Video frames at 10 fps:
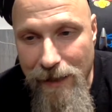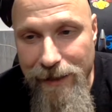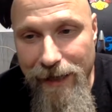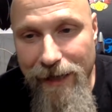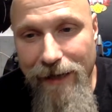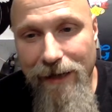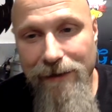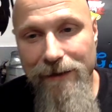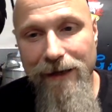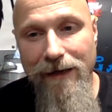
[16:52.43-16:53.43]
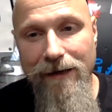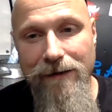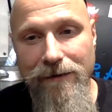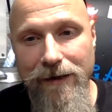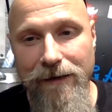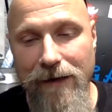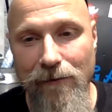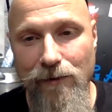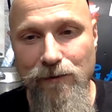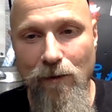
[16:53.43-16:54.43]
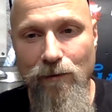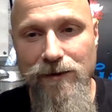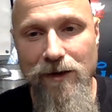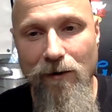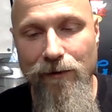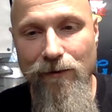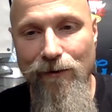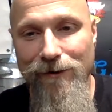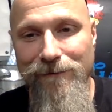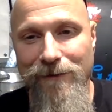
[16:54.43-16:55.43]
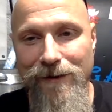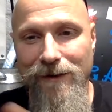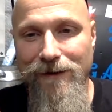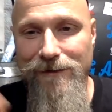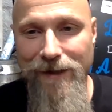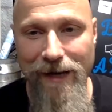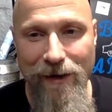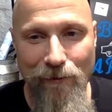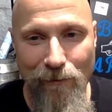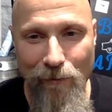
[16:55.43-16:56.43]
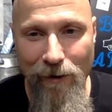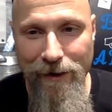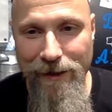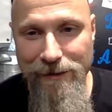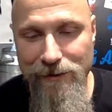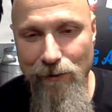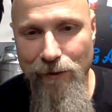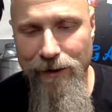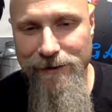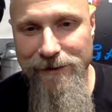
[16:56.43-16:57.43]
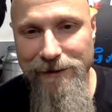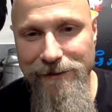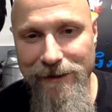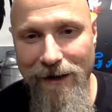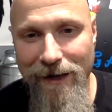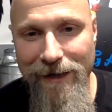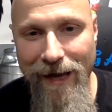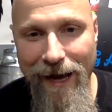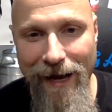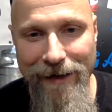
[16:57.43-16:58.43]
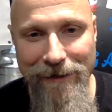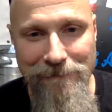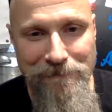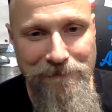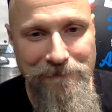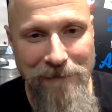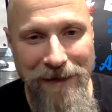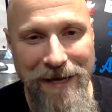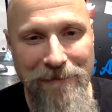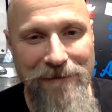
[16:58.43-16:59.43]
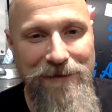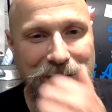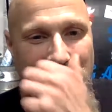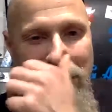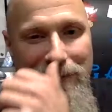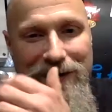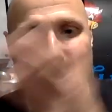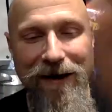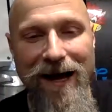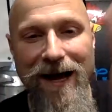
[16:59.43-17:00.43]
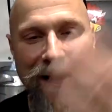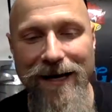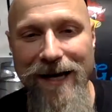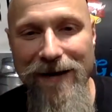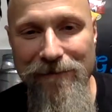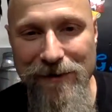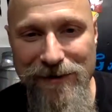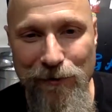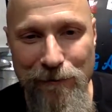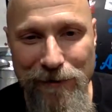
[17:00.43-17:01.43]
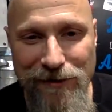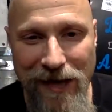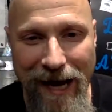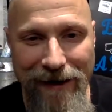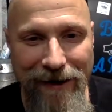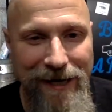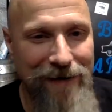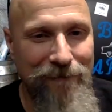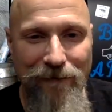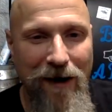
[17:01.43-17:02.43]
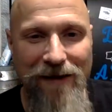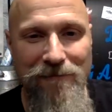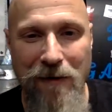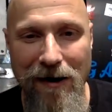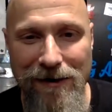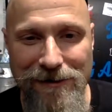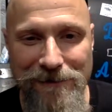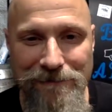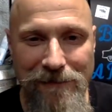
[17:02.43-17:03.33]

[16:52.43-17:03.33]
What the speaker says: Yeah. That was what was going on today. He's doing a 69 Caddy. And Kim even yelled at me. I gave him a super chat. I gave him $5.